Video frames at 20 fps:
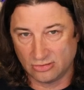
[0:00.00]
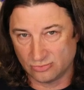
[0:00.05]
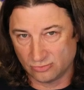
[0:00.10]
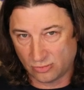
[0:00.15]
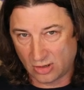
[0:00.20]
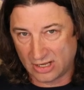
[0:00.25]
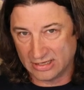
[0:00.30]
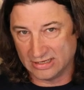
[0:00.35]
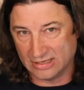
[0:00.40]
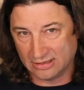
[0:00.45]

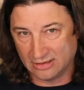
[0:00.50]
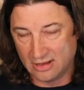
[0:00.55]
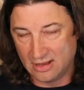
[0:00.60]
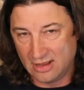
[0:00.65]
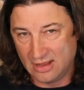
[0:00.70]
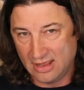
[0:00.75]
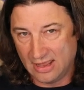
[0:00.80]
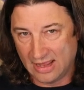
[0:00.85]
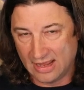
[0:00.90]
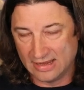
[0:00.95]
writing
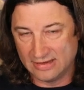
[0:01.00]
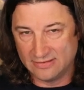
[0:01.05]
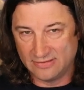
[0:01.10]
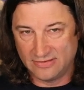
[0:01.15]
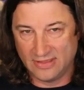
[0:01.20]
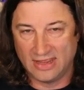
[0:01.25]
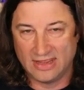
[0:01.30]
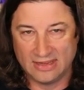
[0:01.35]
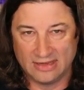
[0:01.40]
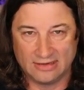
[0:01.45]
and
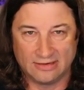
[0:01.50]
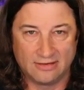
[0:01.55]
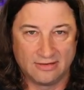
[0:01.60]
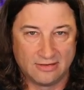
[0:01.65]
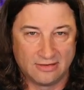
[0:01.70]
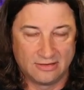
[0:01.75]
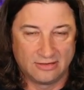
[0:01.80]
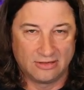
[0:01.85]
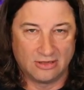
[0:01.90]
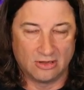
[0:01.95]
then,
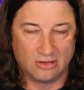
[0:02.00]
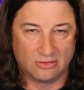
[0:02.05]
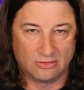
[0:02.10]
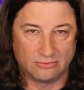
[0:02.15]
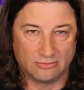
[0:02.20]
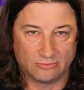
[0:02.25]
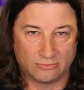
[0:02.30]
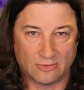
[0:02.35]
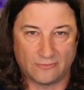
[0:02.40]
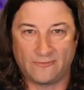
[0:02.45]

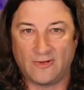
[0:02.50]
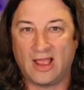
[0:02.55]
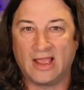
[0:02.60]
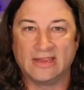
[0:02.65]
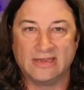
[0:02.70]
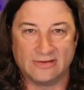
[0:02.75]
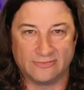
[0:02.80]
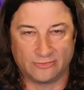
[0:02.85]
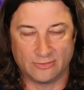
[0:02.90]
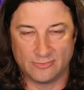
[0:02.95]
refine
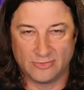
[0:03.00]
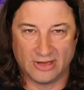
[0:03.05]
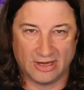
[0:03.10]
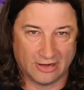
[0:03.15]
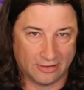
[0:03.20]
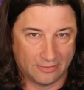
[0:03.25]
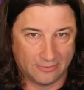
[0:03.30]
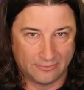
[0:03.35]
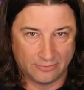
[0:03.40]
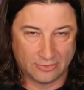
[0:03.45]
it from
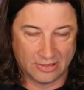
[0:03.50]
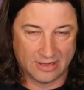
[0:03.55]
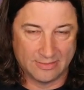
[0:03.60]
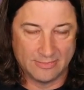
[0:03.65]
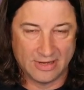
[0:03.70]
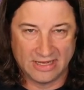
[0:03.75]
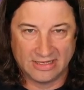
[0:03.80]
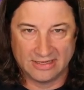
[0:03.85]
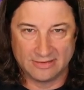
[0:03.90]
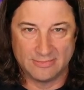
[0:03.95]
there, right?
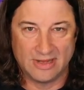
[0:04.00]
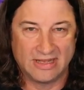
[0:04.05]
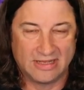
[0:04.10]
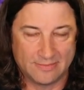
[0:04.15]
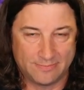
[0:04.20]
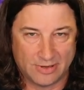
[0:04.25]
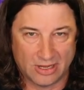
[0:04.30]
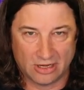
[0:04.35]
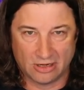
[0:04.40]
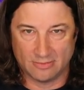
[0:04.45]
Make it
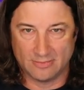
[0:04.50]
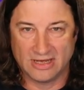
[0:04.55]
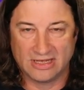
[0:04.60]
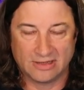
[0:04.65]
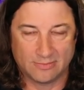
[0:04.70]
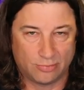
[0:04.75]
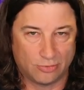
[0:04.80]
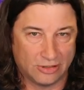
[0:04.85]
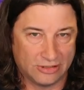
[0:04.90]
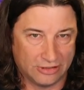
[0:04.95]
better, make it
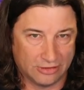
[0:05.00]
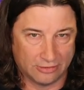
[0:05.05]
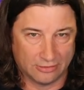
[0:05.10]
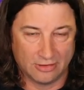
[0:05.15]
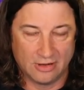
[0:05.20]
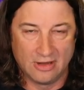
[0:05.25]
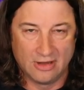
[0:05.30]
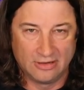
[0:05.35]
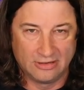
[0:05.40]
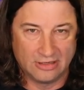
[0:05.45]
prettier,
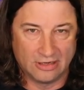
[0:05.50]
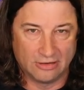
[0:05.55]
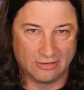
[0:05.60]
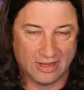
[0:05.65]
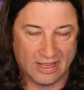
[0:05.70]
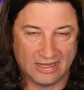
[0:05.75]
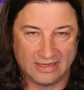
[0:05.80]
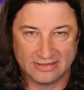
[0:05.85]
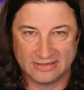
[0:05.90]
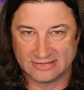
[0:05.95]

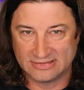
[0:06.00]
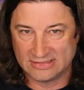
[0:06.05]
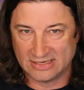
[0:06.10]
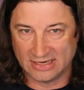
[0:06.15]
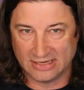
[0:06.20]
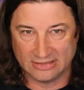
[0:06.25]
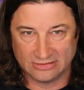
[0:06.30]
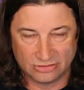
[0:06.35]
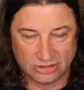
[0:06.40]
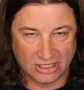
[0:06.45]
edit the
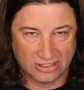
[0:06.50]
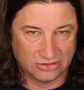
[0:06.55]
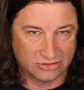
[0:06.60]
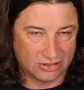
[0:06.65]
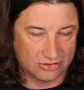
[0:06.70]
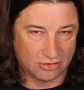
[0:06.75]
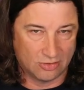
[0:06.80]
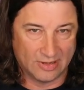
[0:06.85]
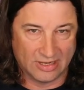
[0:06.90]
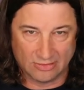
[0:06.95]
site, change the
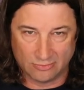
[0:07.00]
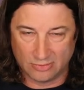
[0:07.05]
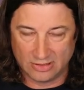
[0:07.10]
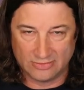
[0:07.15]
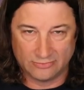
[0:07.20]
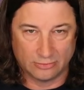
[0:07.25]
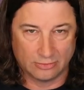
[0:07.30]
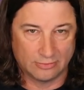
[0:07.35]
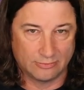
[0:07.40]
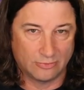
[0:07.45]
domain,
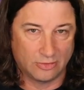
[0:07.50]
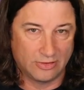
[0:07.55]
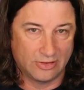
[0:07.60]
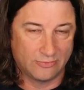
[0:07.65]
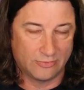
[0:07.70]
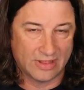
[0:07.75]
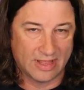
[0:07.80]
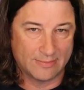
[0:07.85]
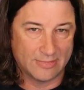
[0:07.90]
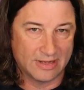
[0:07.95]
whatever
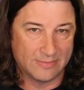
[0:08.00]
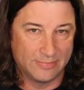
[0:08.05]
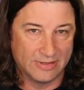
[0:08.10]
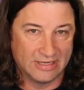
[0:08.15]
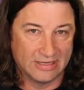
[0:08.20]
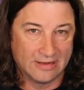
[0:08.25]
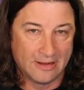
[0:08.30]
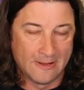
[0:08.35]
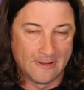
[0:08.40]
that might be.